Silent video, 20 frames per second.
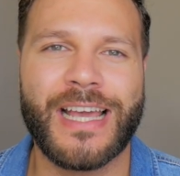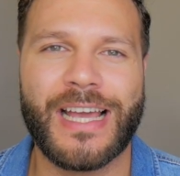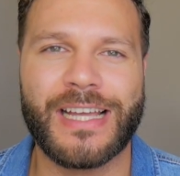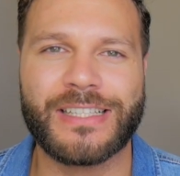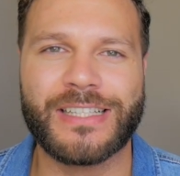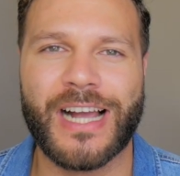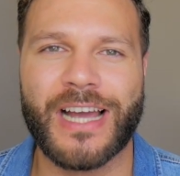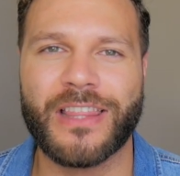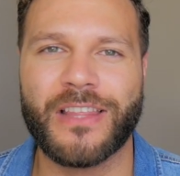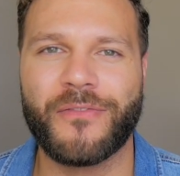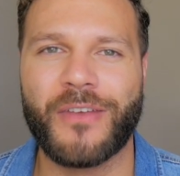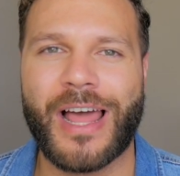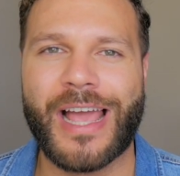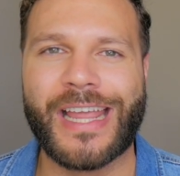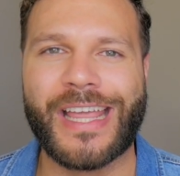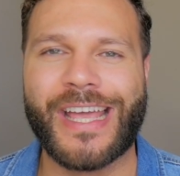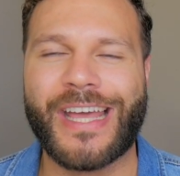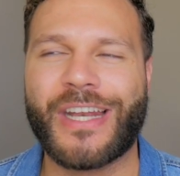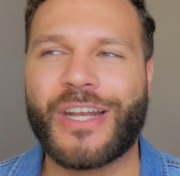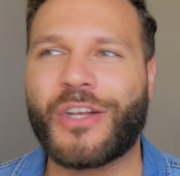It's kind of
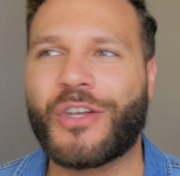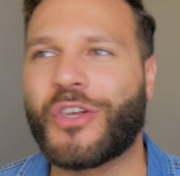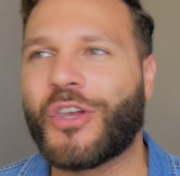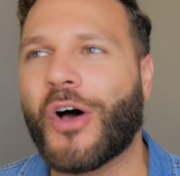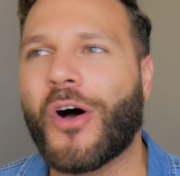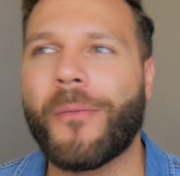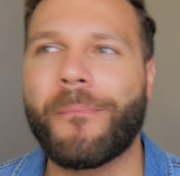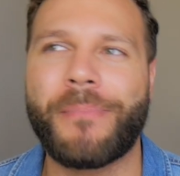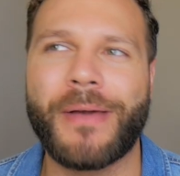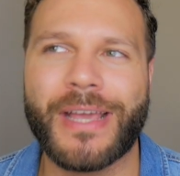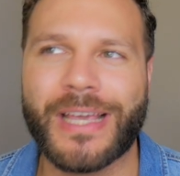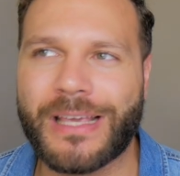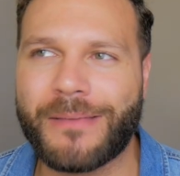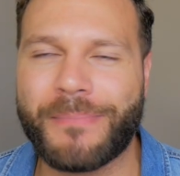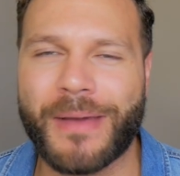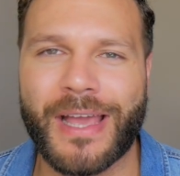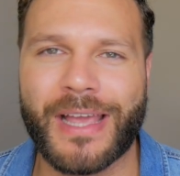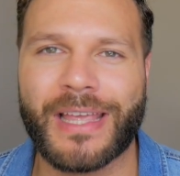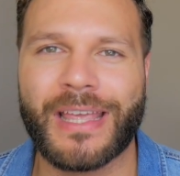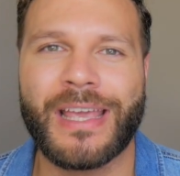like an adult piggy
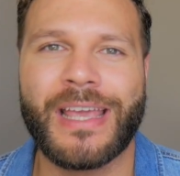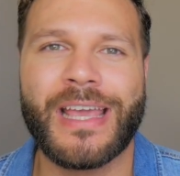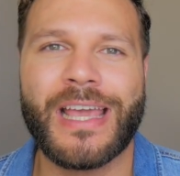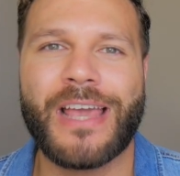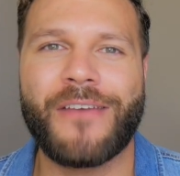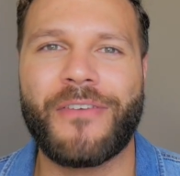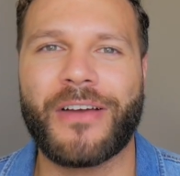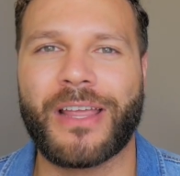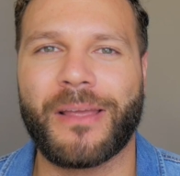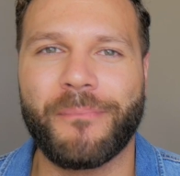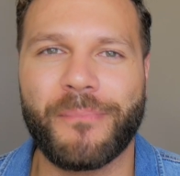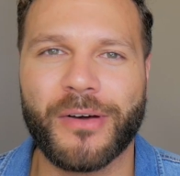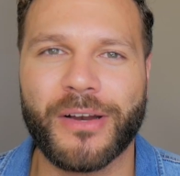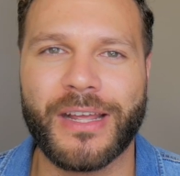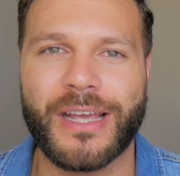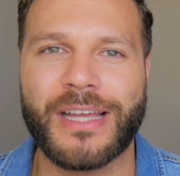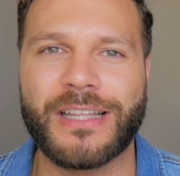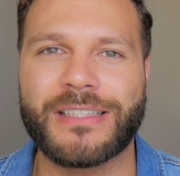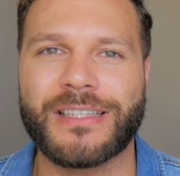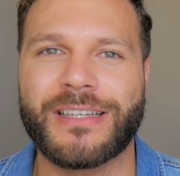bank, if I can put
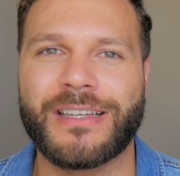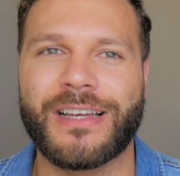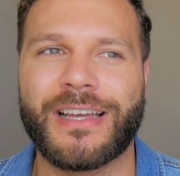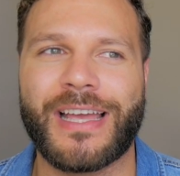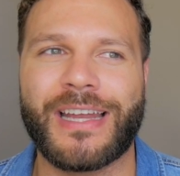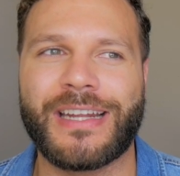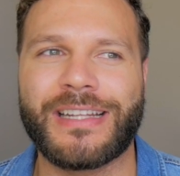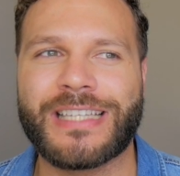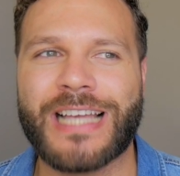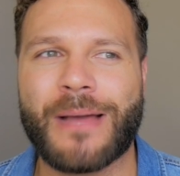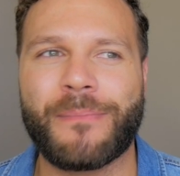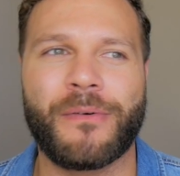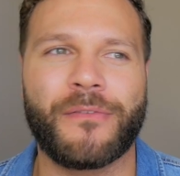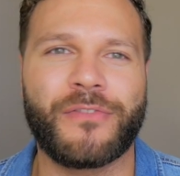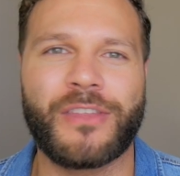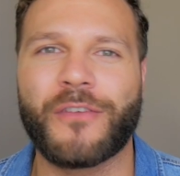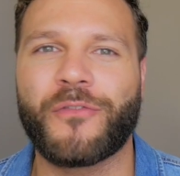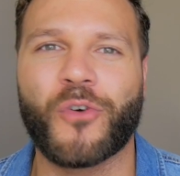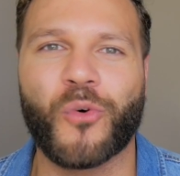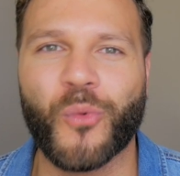it into any type of
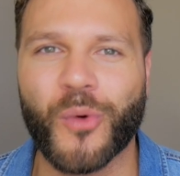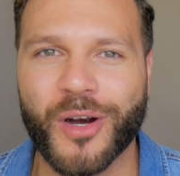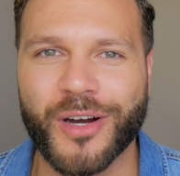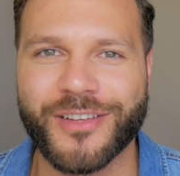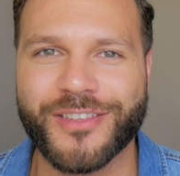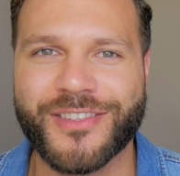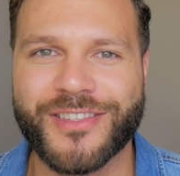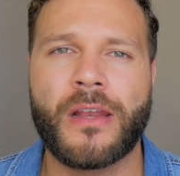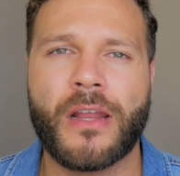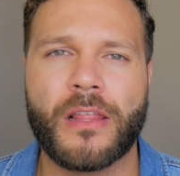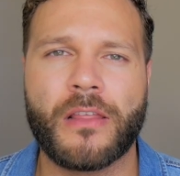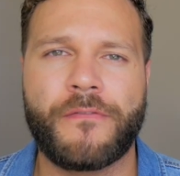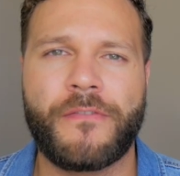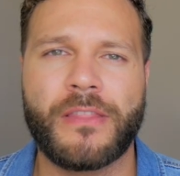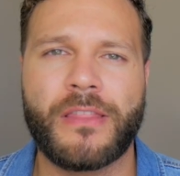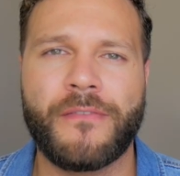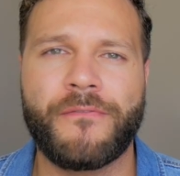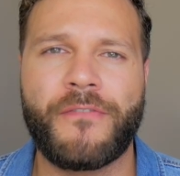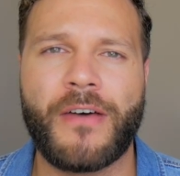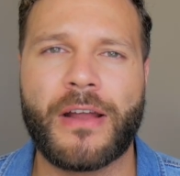different words. Now, the
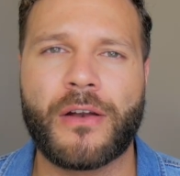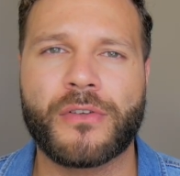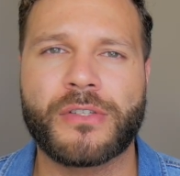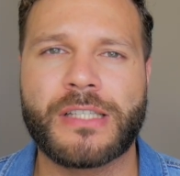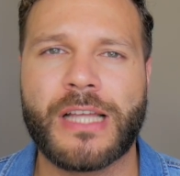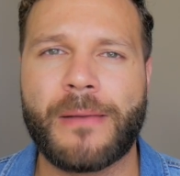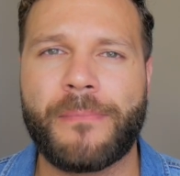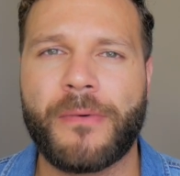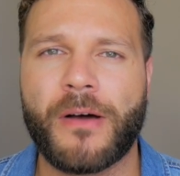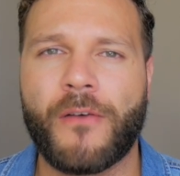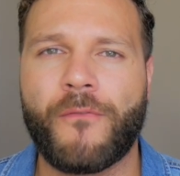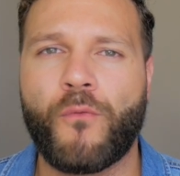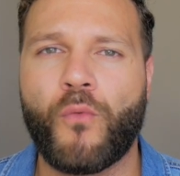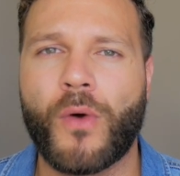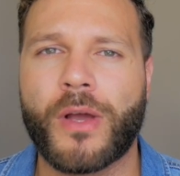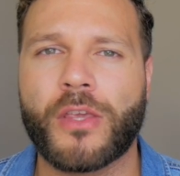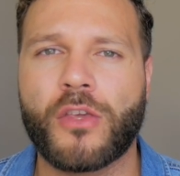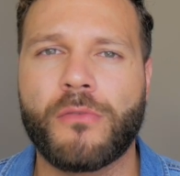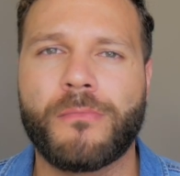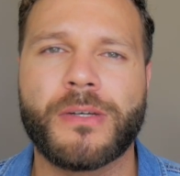fifth and final step of
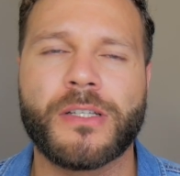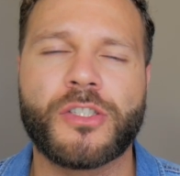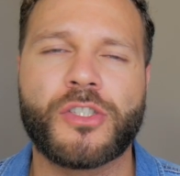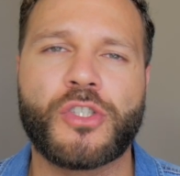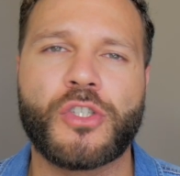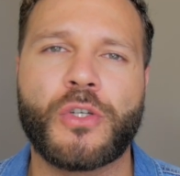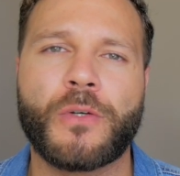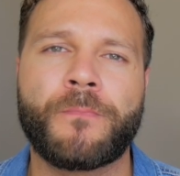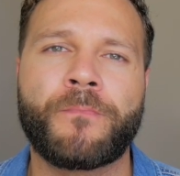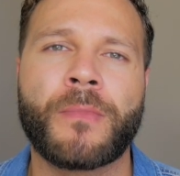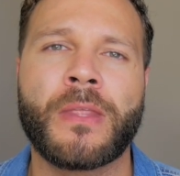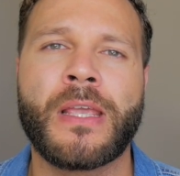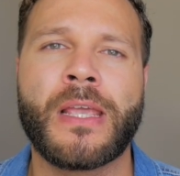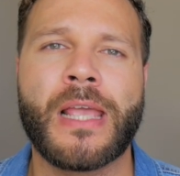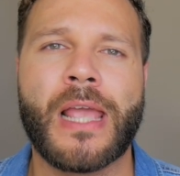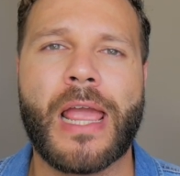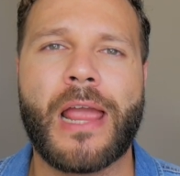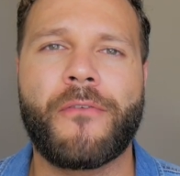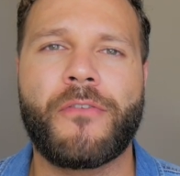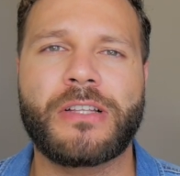what you must do
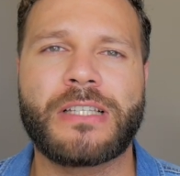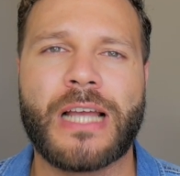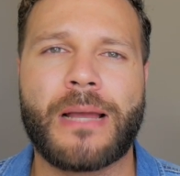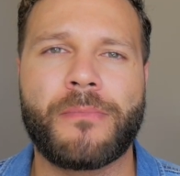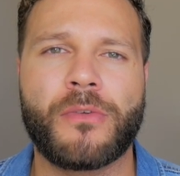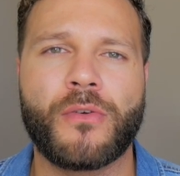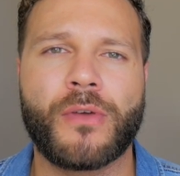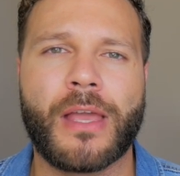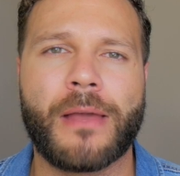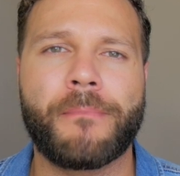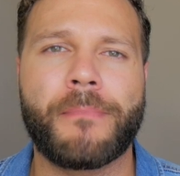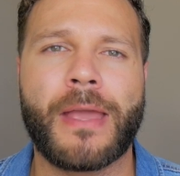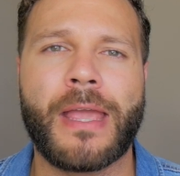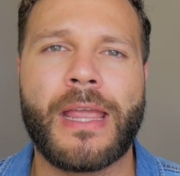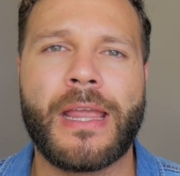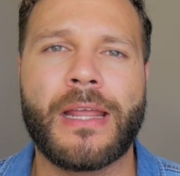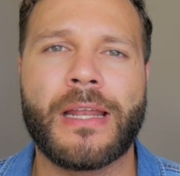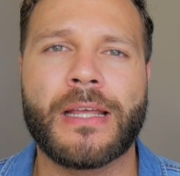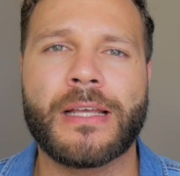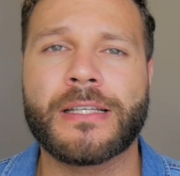every time you get
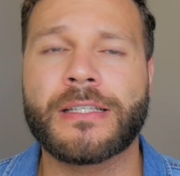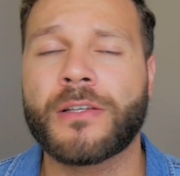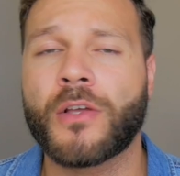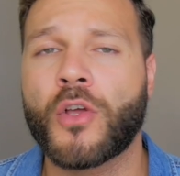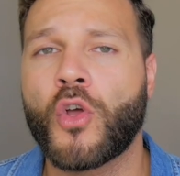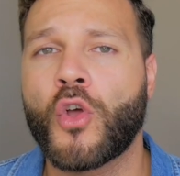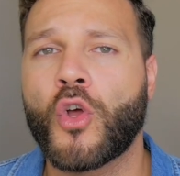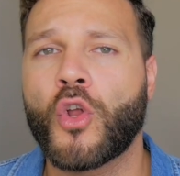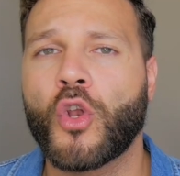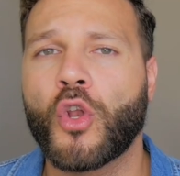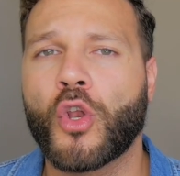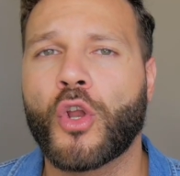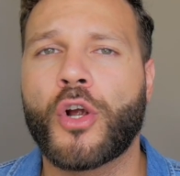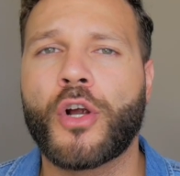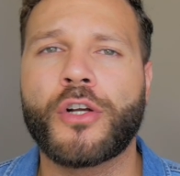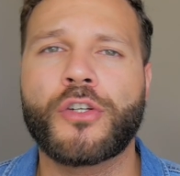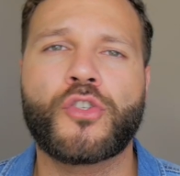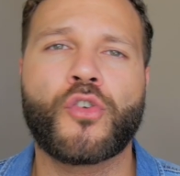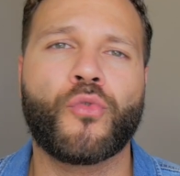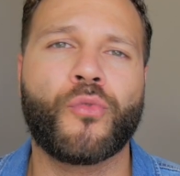paid is
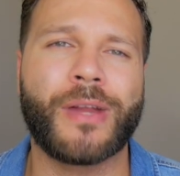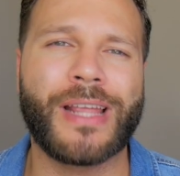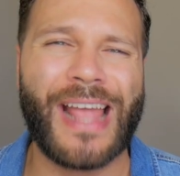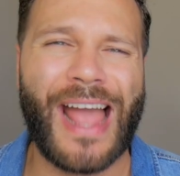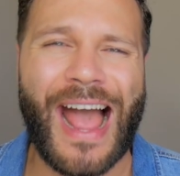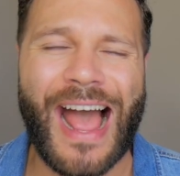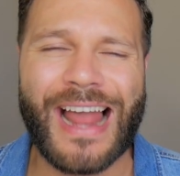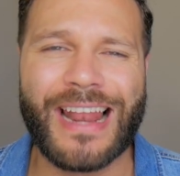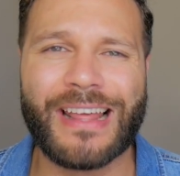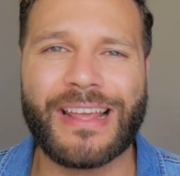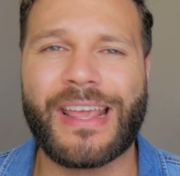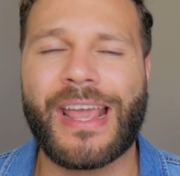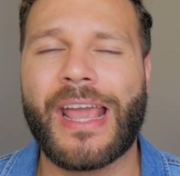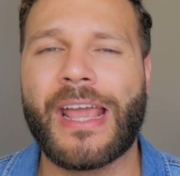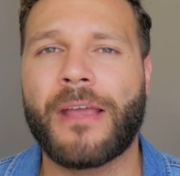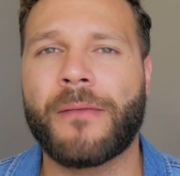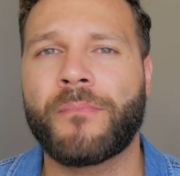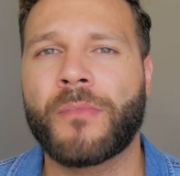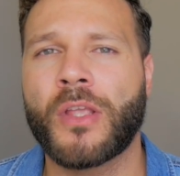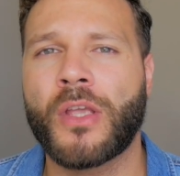learn to
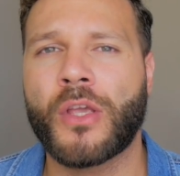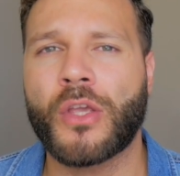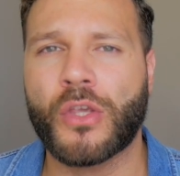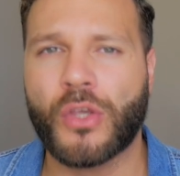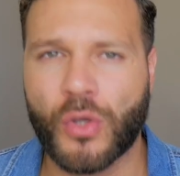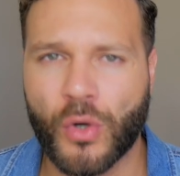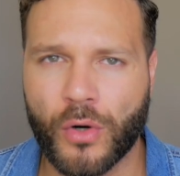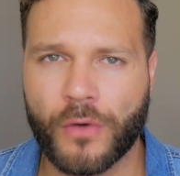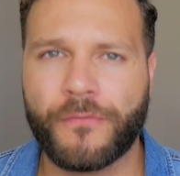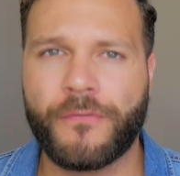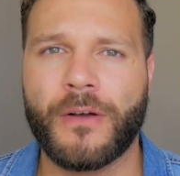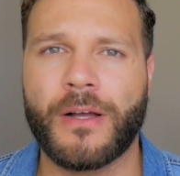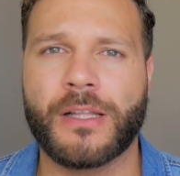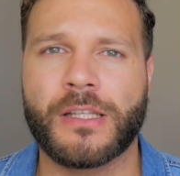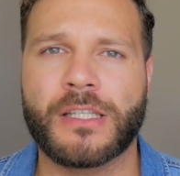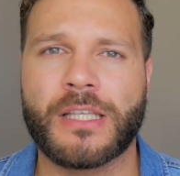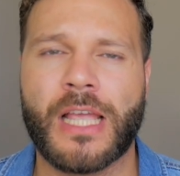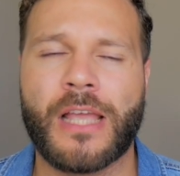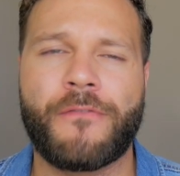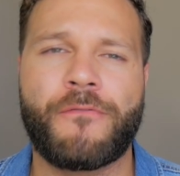reallocate your
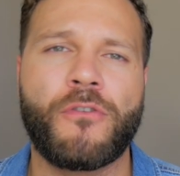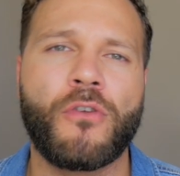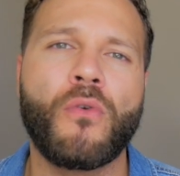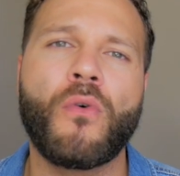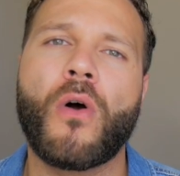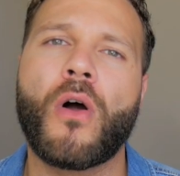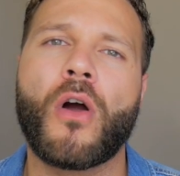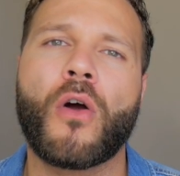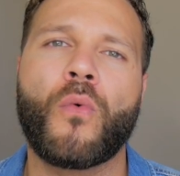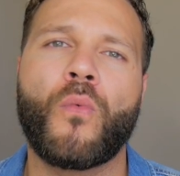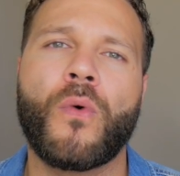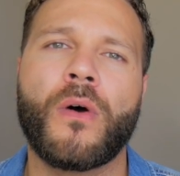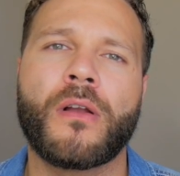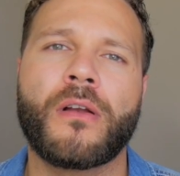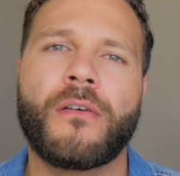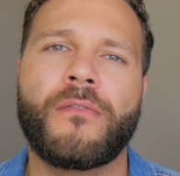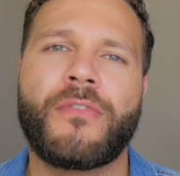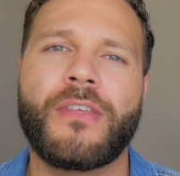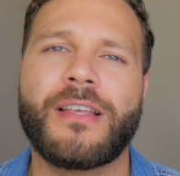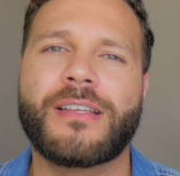funds. If you are one
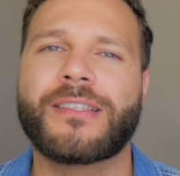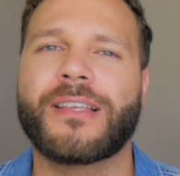of the